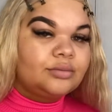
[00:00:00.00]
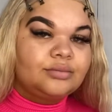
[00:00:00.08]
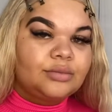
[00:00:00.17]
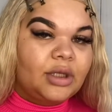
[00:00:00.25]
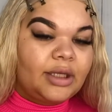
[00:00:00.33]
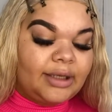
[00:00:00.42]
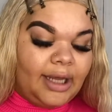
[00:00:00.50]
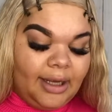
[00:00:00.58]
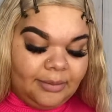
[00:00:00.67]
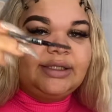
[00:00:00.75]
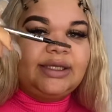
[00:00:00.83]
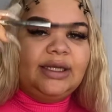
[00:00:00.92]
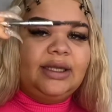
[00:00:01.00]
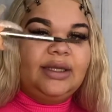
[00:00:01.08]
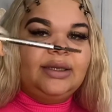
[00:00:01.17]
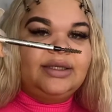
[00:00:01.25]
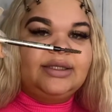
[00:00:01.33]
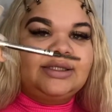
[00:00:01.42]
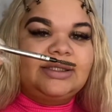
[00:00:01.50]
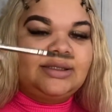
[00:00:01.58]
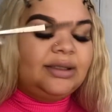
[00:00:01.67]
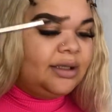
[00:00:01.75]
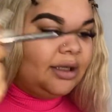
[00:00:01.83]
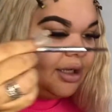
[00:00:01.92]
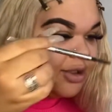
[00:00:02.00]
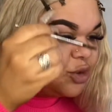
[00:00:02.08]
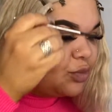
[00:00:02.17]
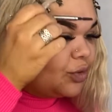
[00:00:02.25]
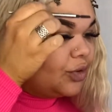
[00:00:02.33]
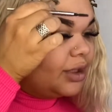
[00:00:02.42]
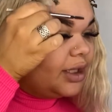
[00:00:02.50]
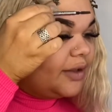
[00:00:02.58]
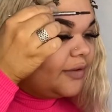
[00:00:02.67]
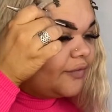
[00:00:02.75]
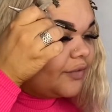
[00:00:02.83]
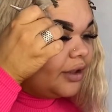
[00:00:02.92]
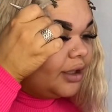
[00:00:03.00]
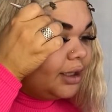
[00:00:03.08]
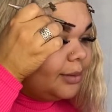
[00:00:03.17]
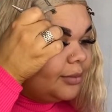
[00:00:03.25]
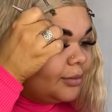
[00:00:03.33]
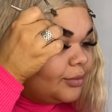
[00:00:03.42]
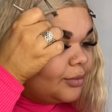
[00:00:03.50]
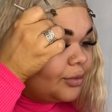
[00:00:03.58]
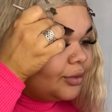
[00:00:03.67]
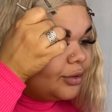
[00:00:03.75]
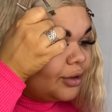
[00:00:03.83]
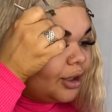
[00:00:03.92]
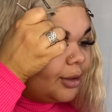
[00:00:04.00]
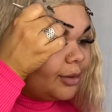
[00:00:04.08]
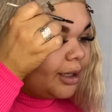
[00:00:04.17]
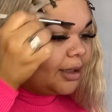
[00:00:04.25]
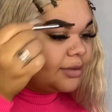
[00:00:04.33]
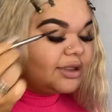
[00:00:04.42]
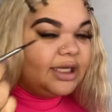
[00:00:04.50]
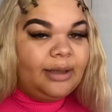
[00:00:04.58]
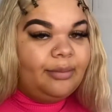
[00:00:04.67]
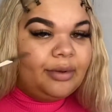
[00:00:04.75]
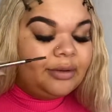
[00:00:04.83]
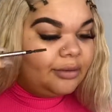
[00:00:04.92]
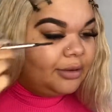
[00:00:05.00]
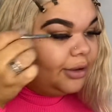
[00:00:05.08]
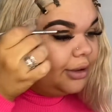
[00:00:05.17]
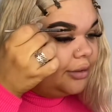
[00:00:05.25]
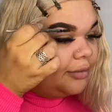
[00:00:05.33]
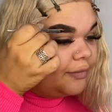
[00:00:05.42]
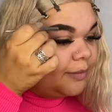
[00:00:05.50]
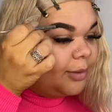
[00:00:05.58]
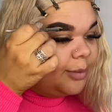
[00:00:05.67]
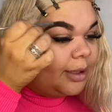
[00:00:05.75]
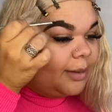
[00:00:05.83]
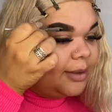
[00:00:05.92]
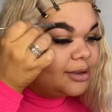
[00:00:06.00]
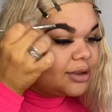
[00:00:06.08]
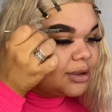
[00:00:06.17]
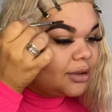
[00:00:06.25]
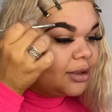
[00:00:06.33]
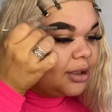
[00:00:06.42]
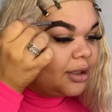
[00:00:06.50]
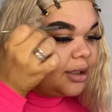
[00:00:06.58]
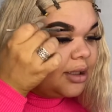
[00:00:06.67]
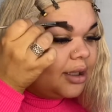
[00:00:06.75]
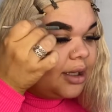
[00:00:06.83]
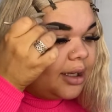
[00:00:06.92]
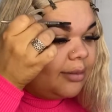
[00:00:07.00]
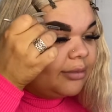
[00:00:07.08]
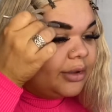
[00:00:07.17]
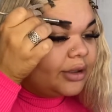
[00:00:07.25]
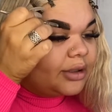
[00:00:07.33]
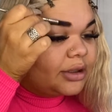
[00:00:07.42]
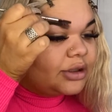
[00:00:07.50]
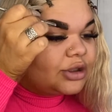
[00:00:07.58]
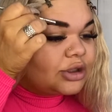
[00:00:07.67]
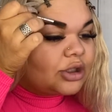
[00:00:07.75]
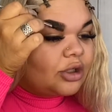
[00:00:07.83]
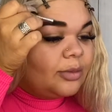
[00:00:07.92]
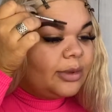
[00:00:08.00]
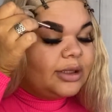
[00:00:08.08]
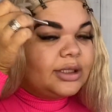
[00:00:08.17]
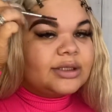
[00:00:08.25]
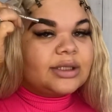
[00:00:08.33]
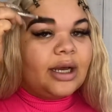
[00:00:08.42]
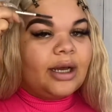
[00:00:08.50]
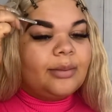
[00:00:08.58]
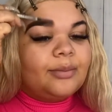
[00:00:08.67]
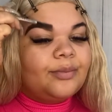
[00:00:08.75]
Like that. Taking this spoolie from a brow tip, you know, from a brow pencil, I'm literally just combing this up.